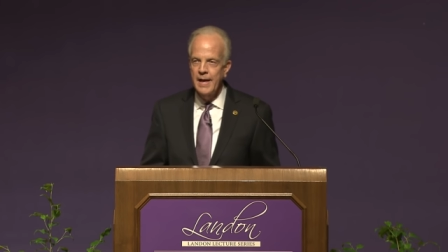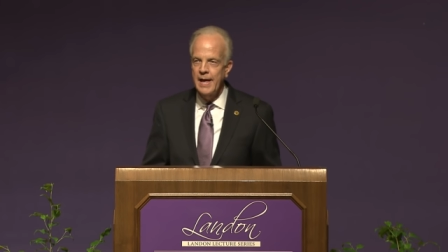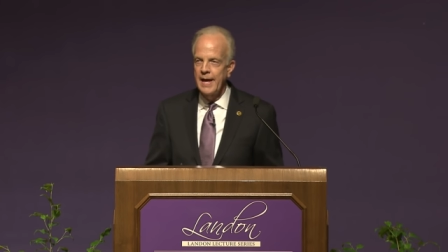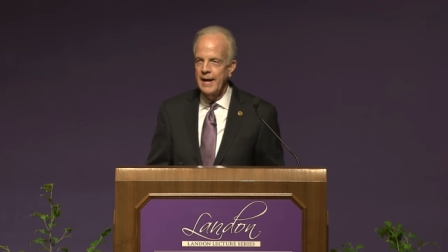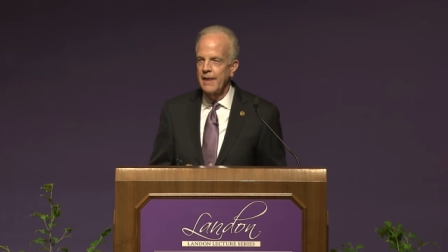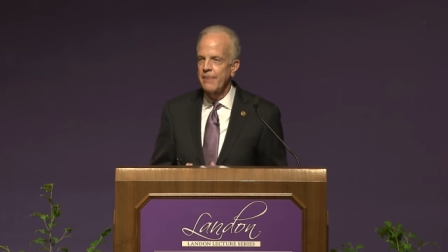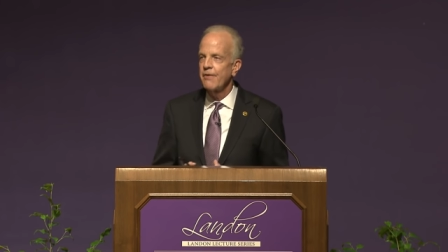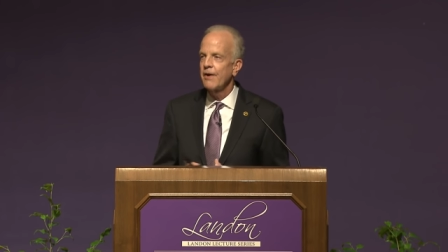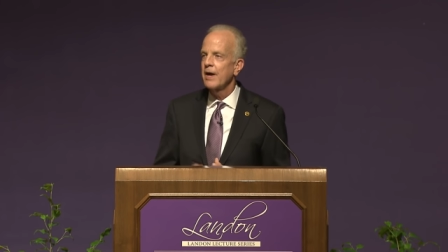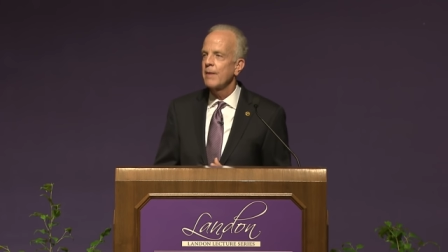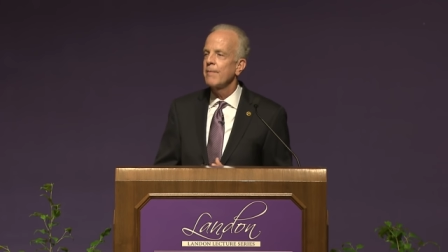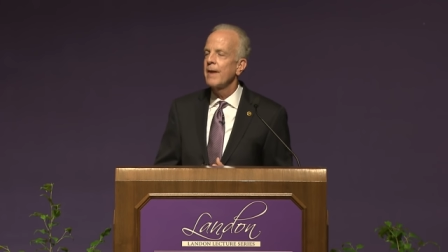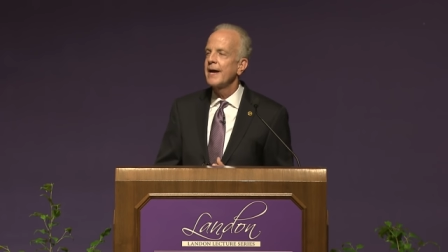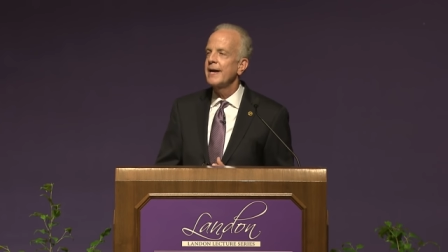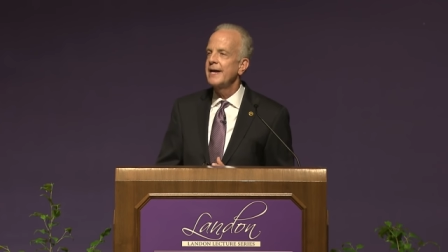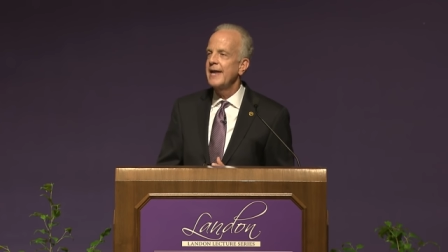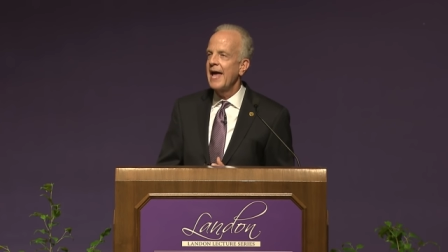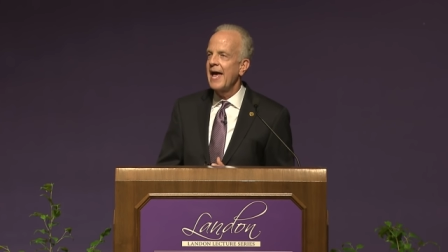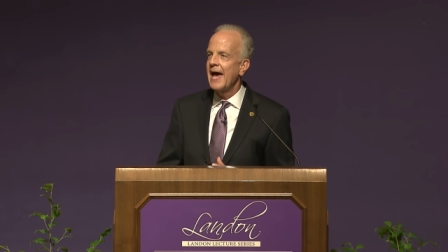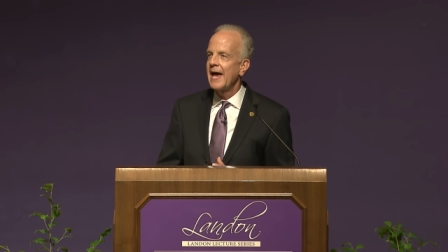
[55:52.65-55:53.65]
and I thought of my
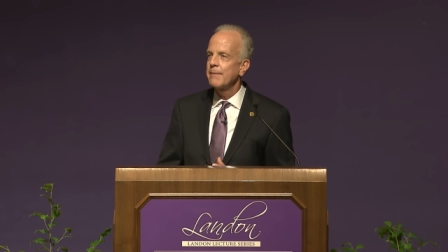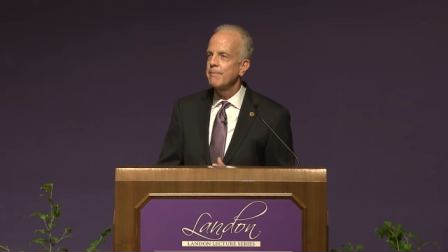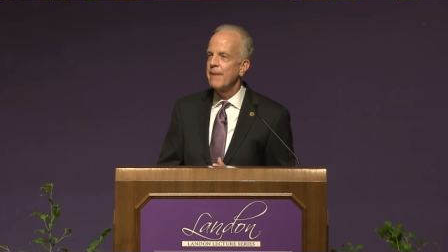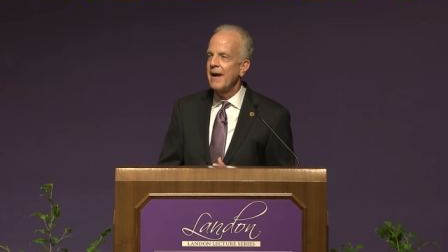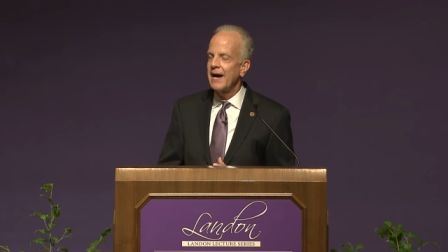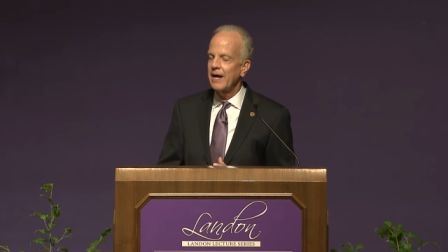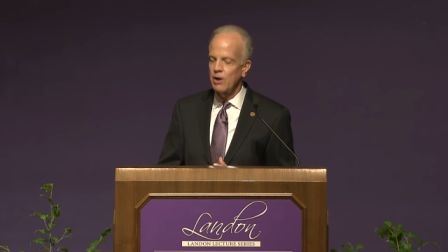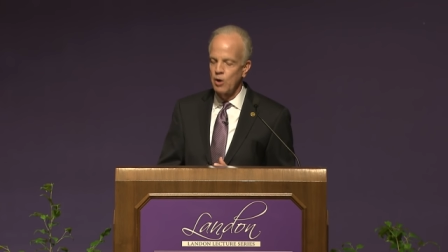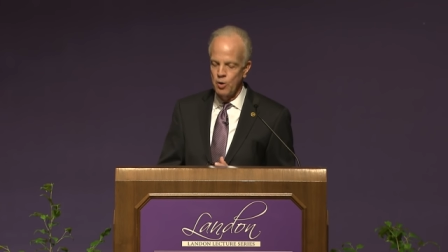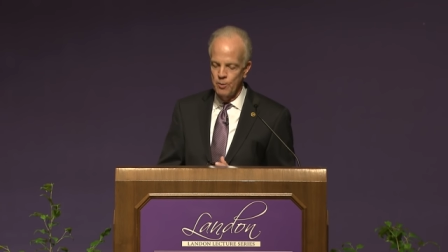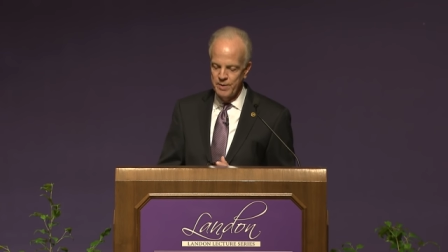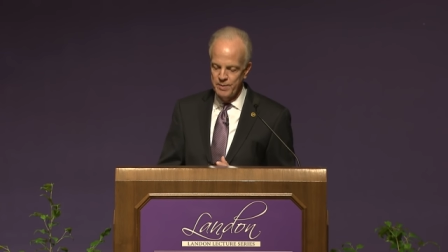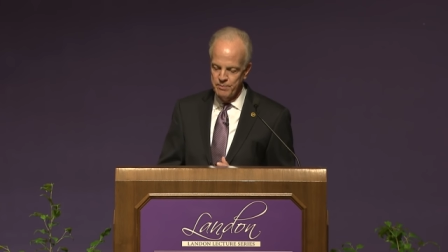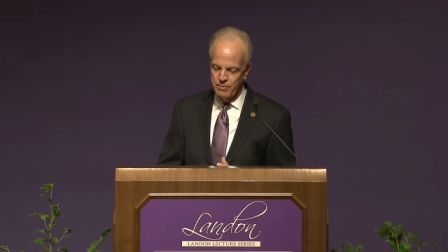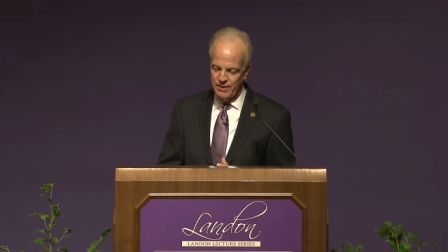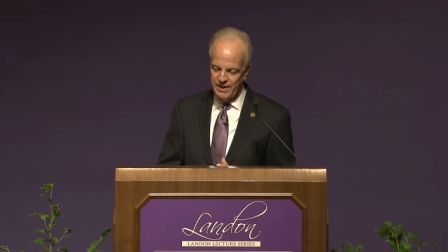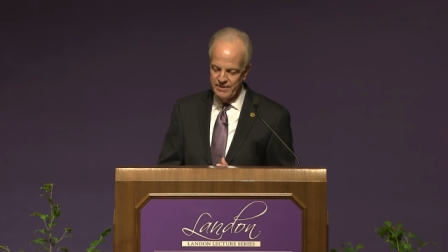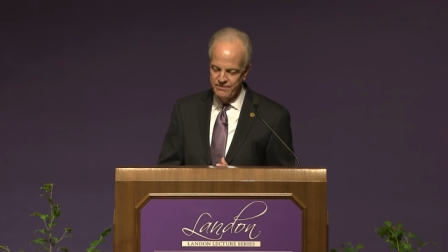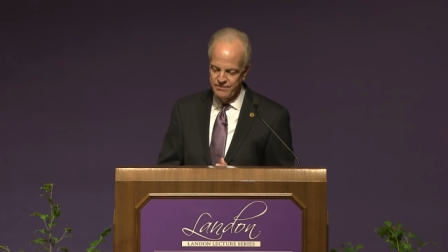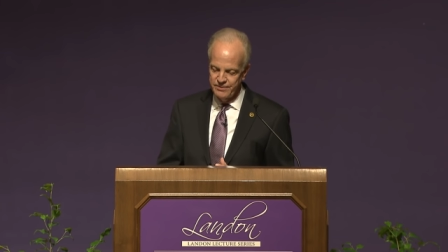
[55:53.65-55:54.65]
dad back home in
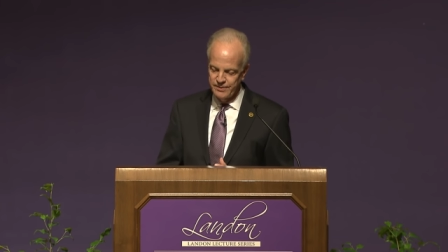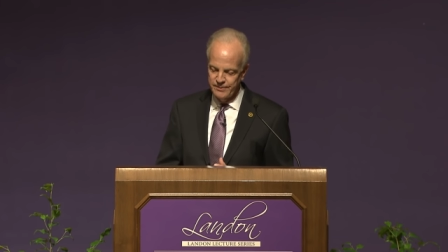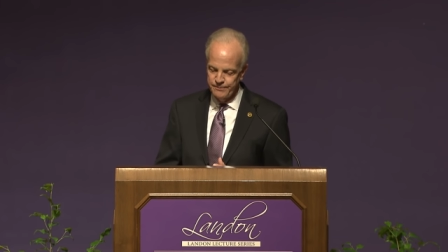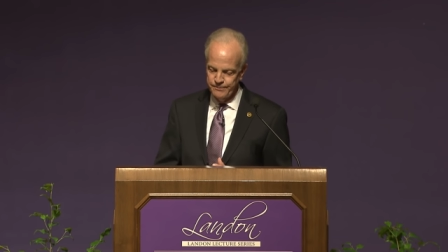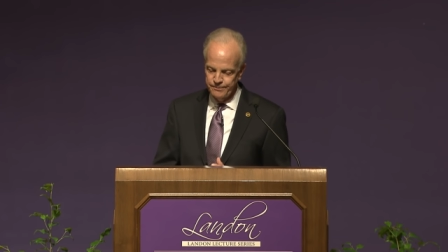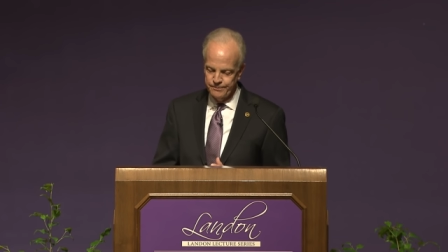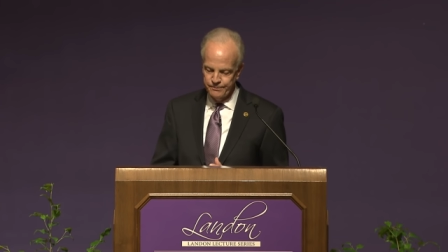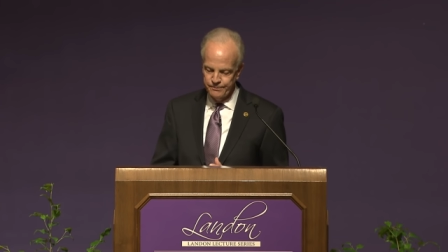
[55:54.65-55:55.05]
Plainville.